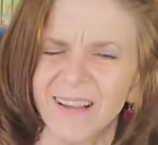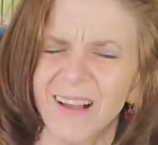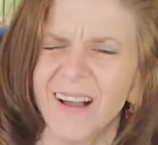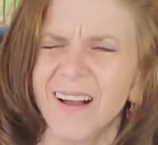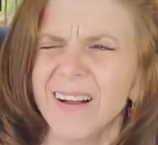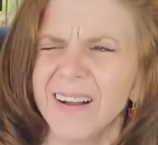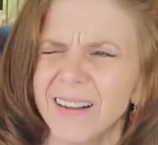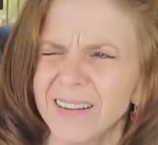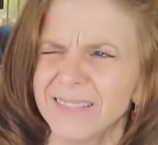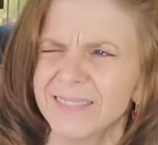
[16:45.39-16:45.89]

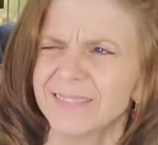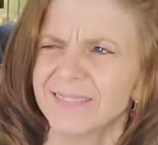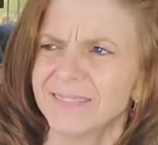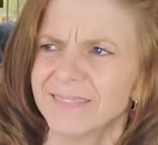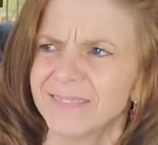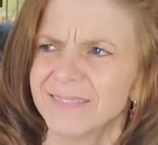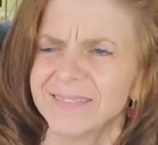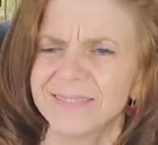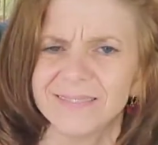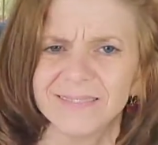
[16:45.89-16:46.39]
Ah,
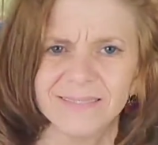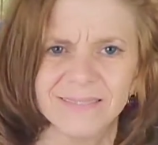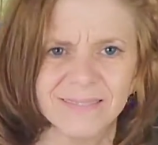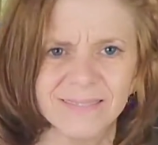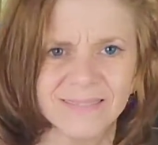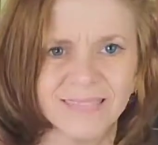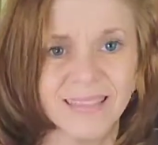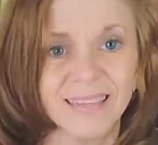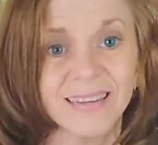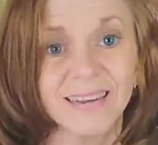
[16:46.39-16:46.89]

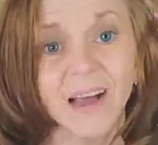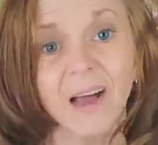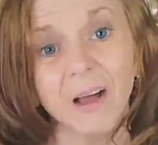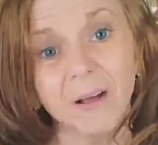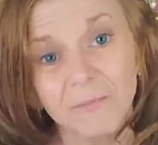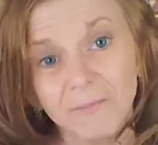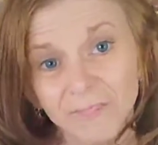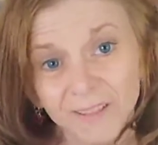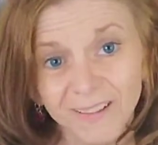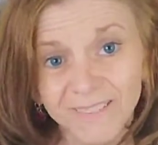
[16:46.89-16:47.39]
and
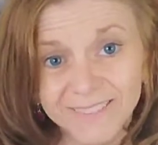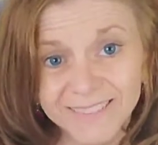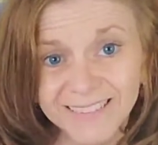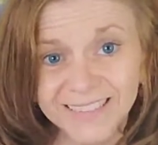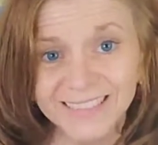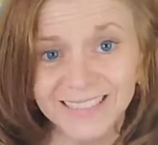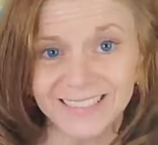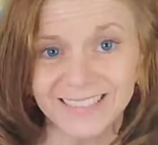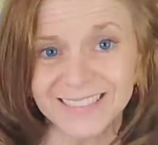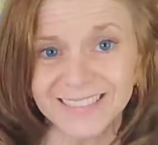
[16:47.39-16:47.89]
I'm loving
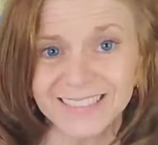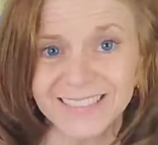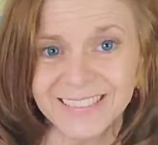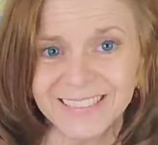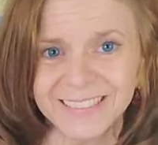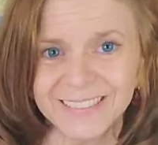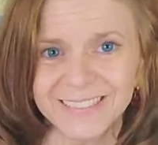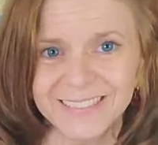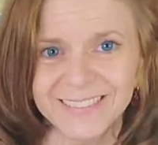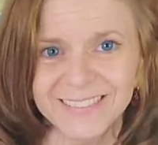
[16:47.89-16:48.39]
it
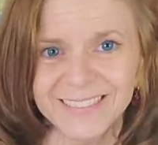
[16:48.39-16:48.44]
too.